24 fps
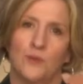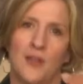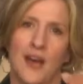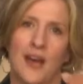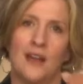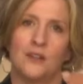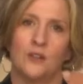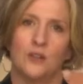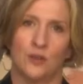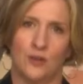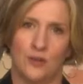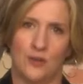
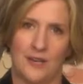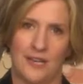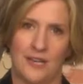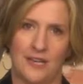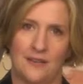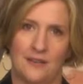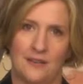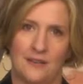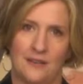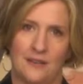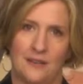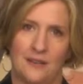that
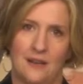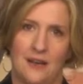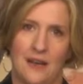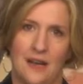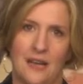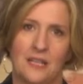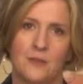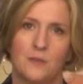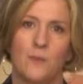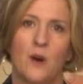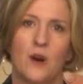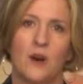learning
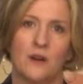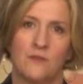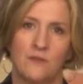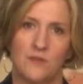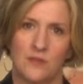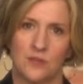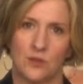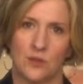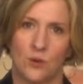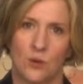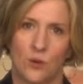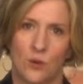as part of
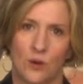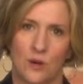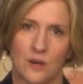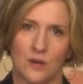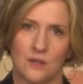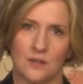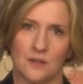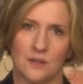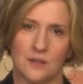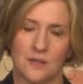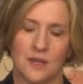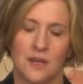this
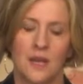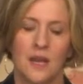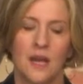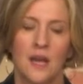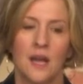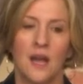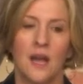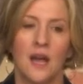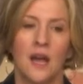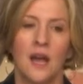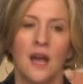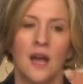course
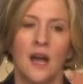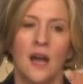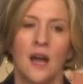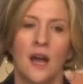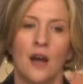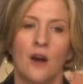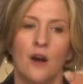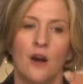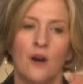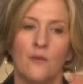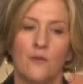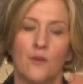
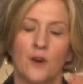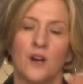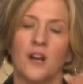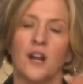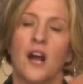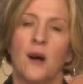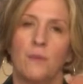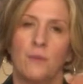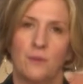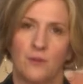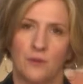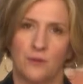for a
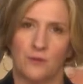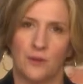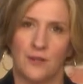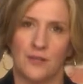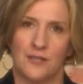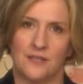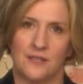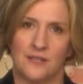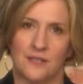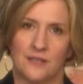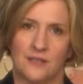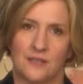couple of
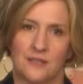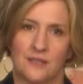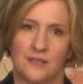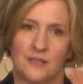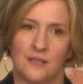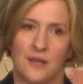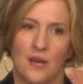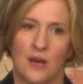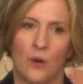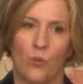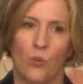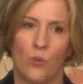reasons.
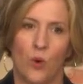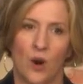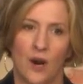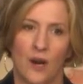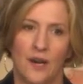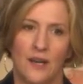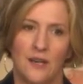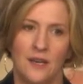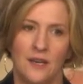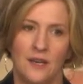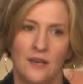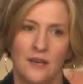
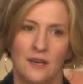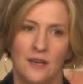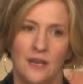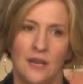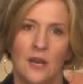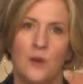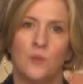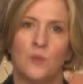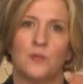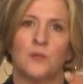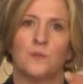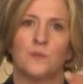One,
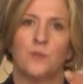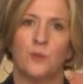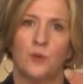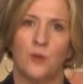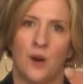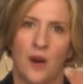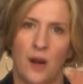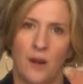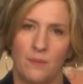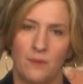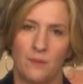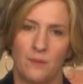it was
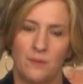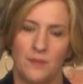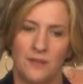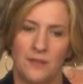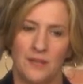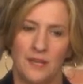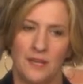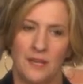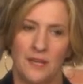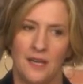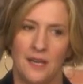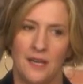
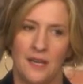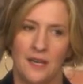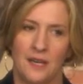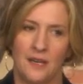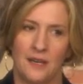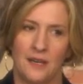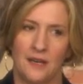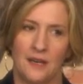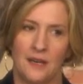probably,